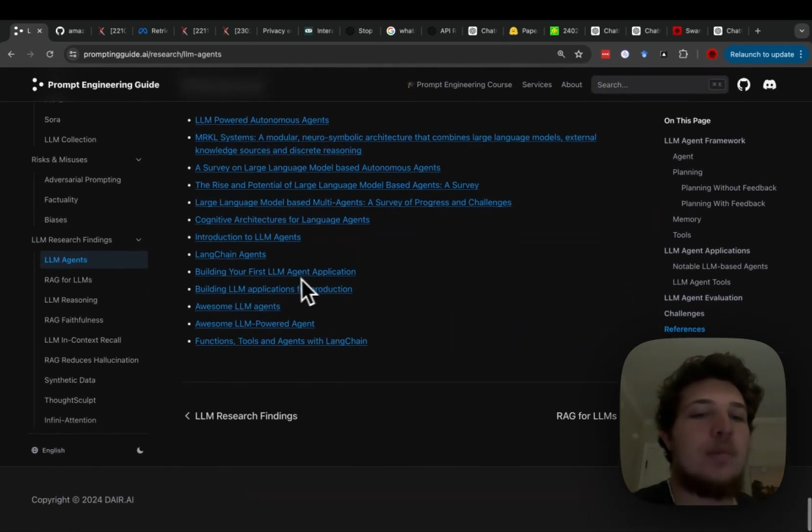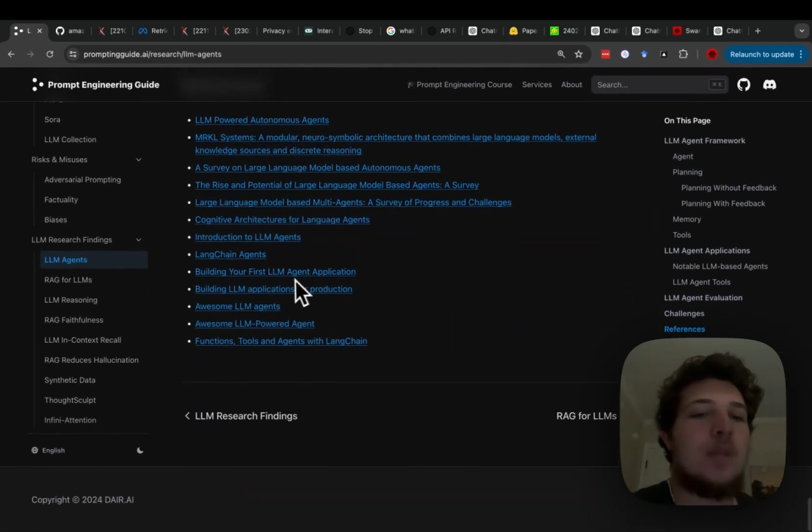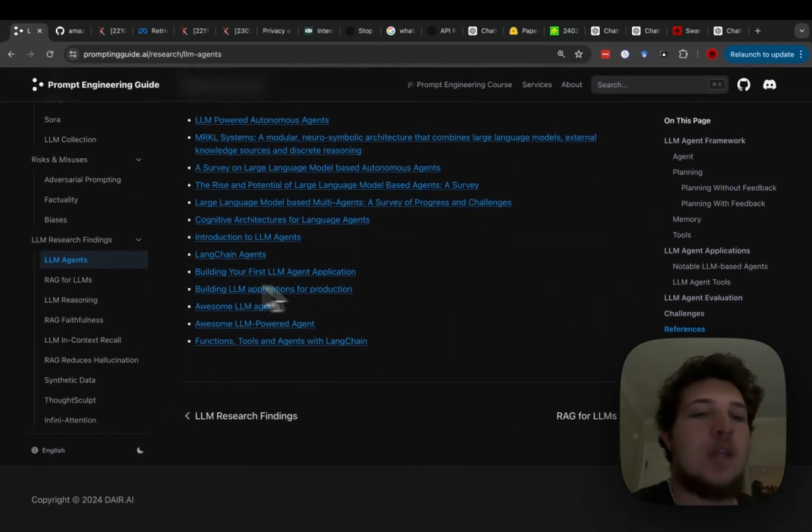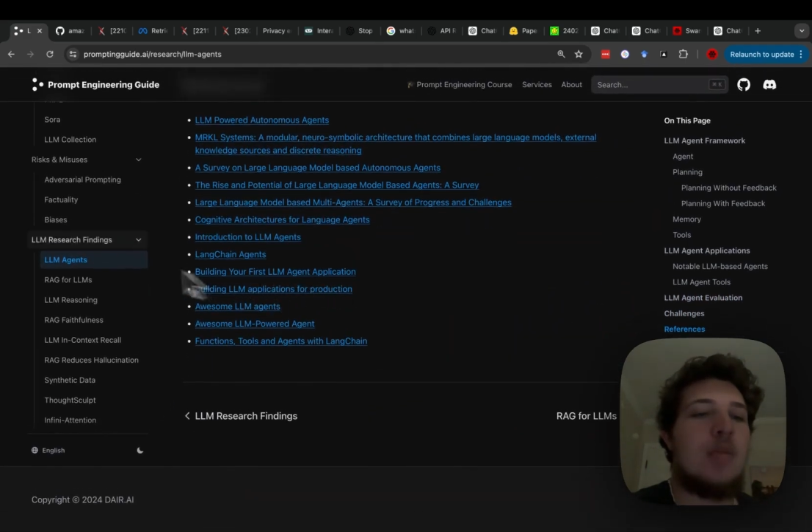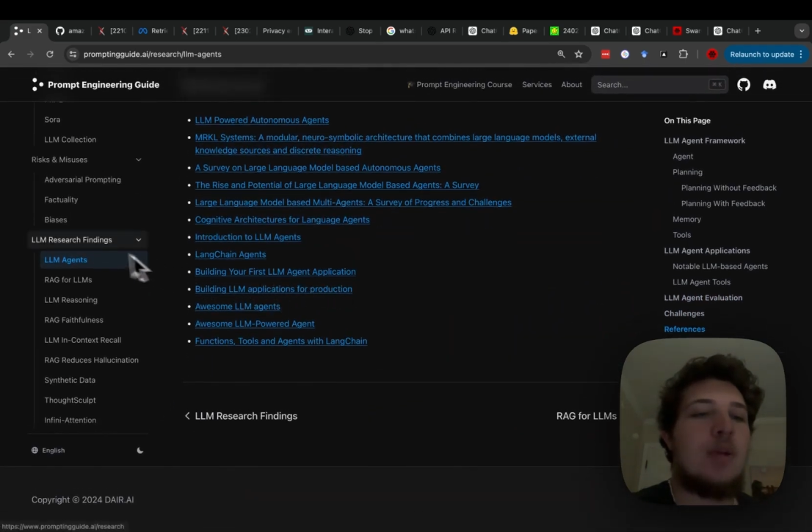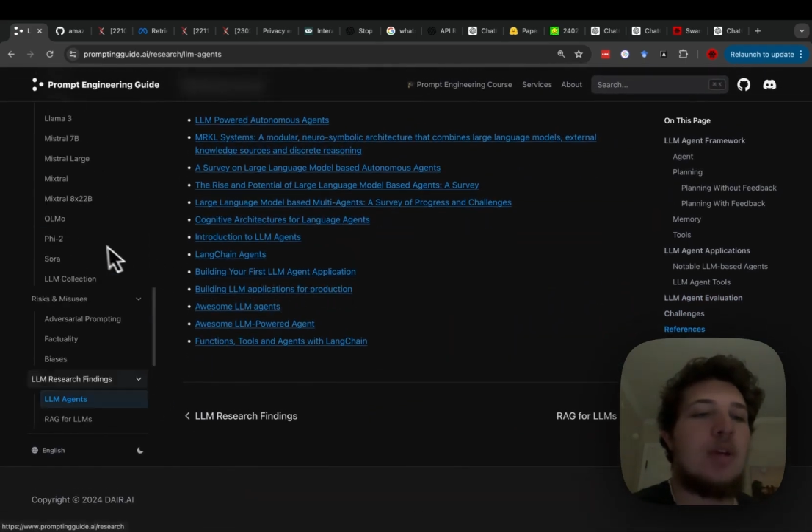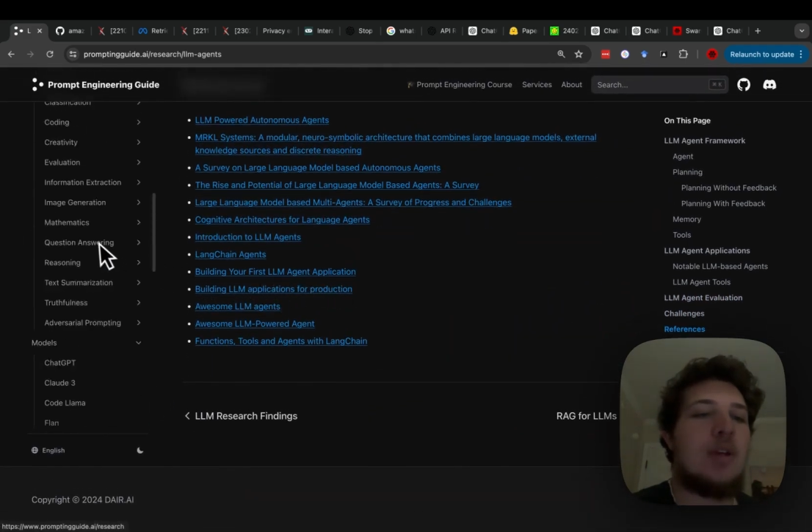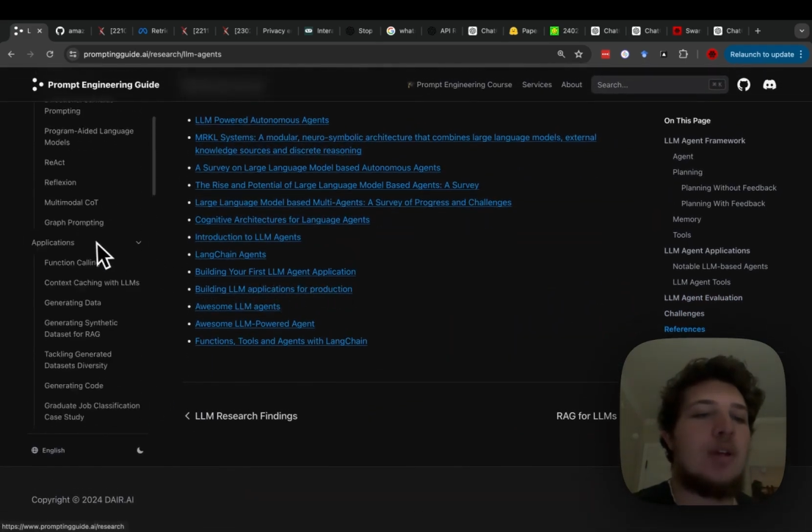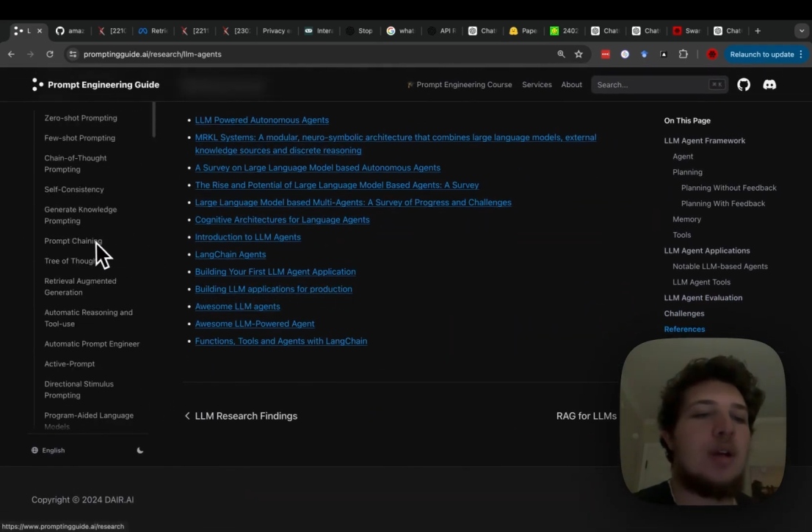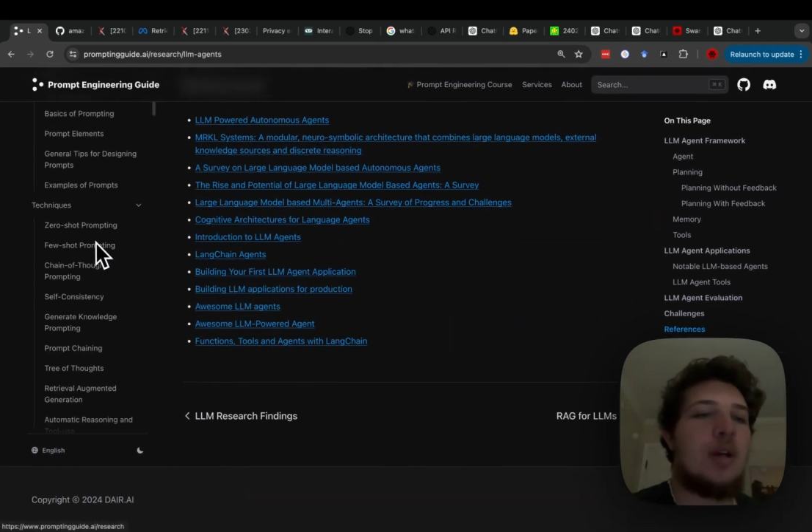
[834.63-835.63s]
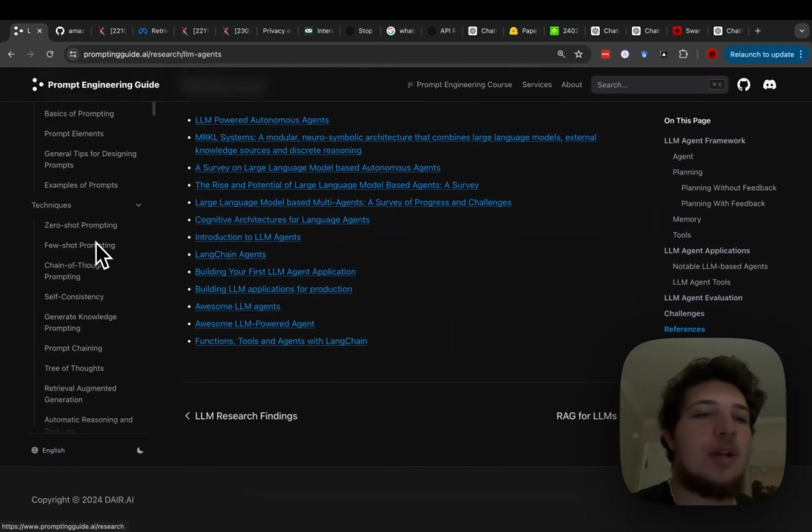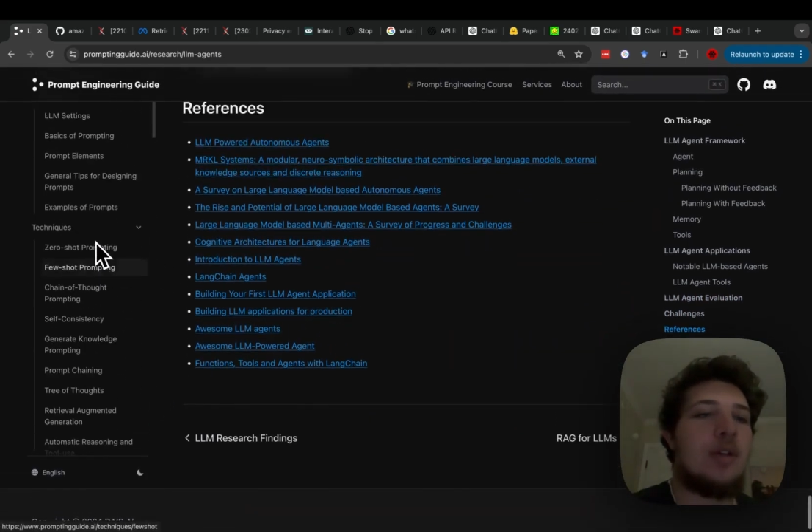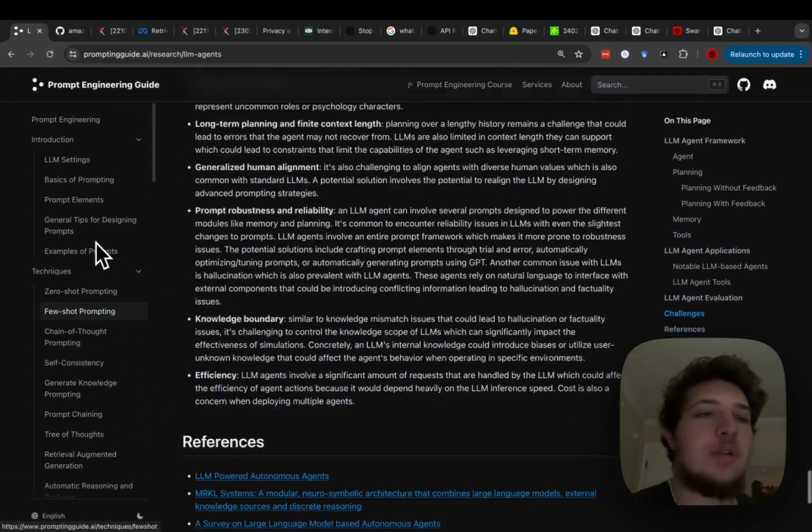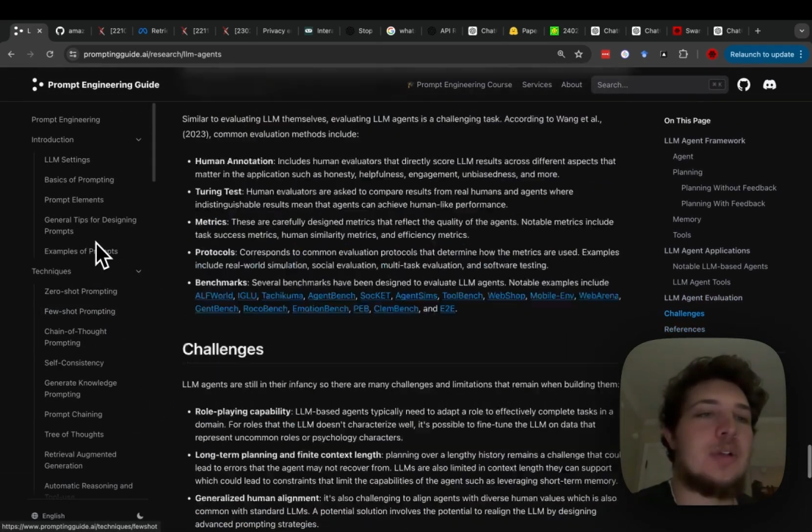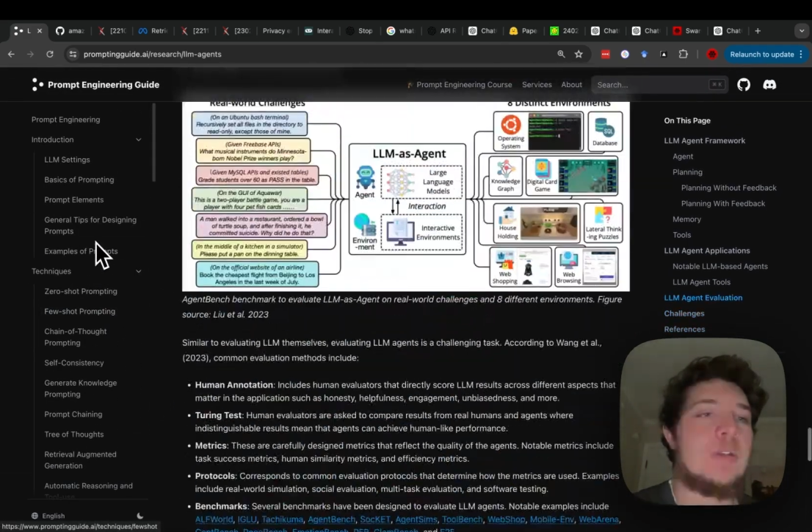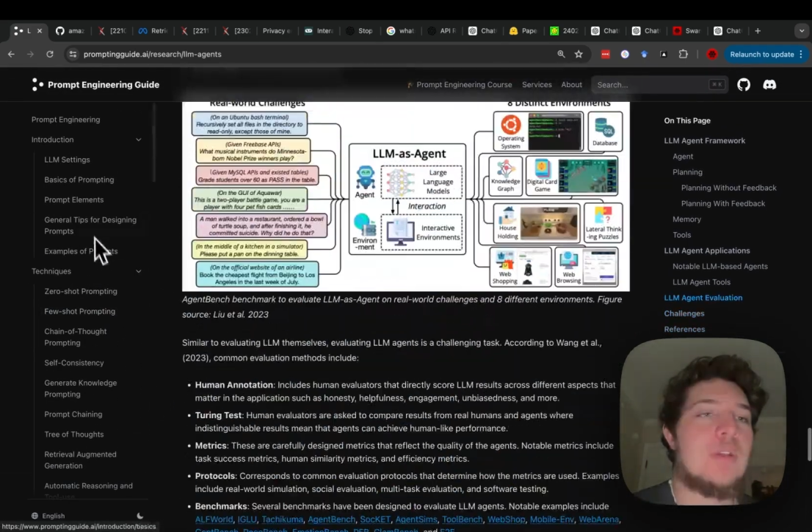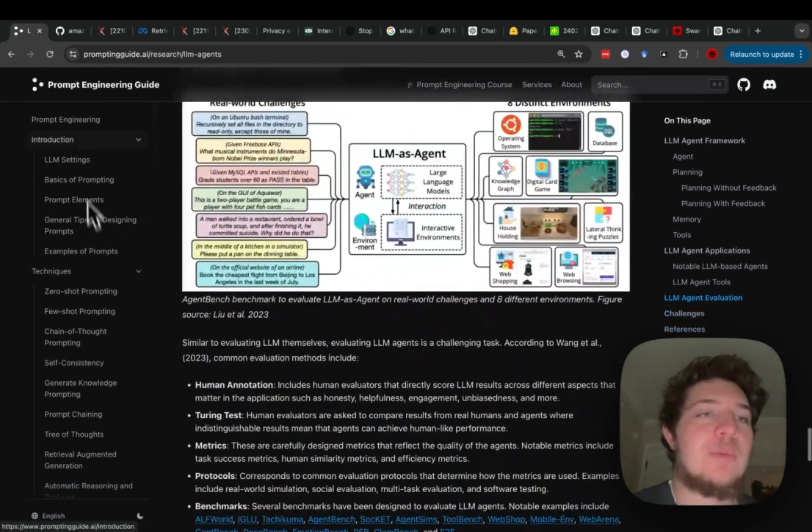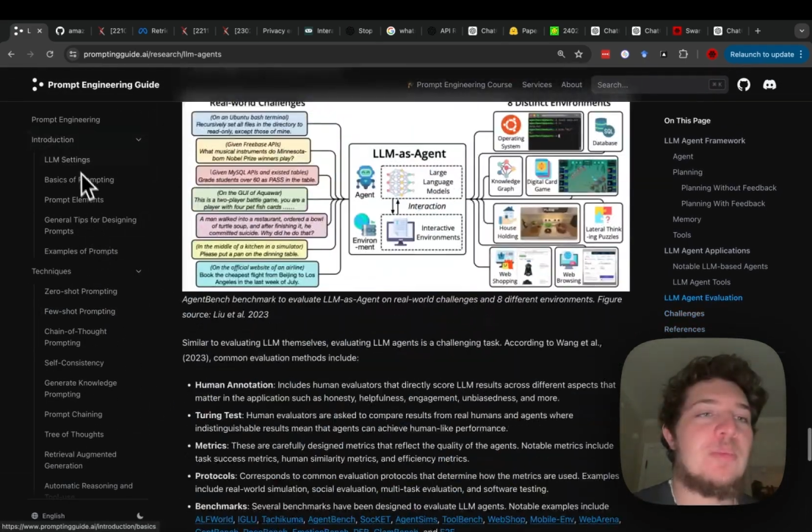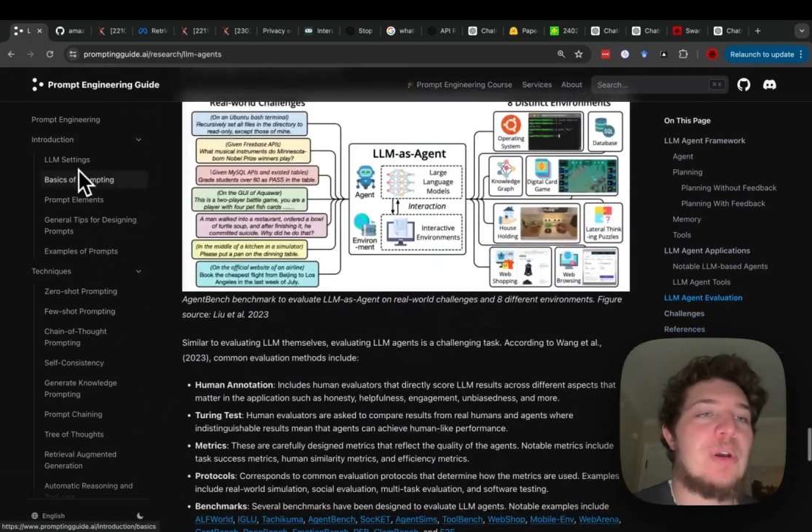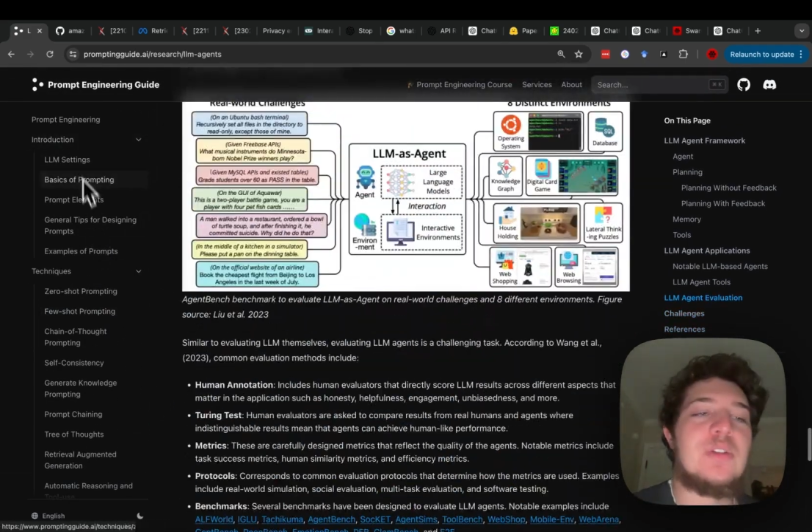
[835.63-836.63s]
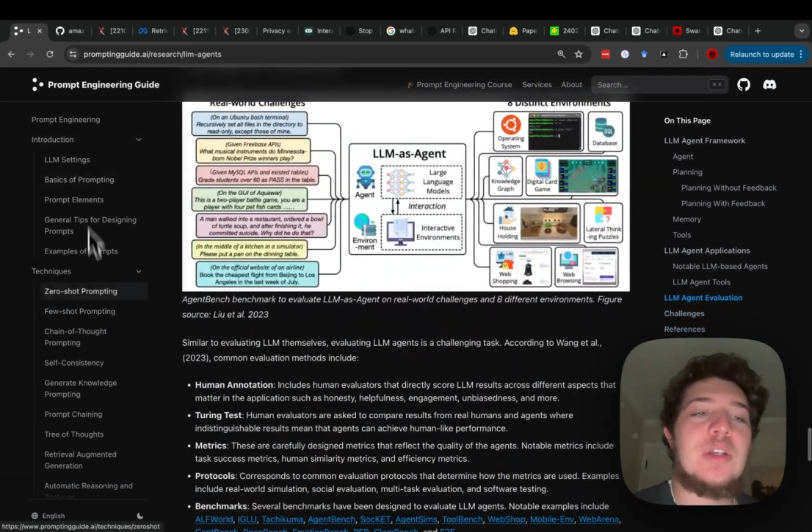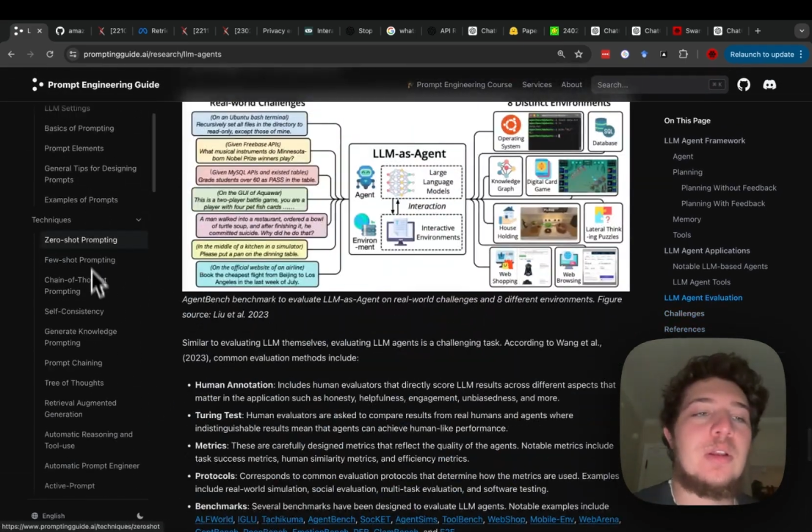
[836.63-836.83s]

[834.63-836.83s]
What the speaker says: They've been posting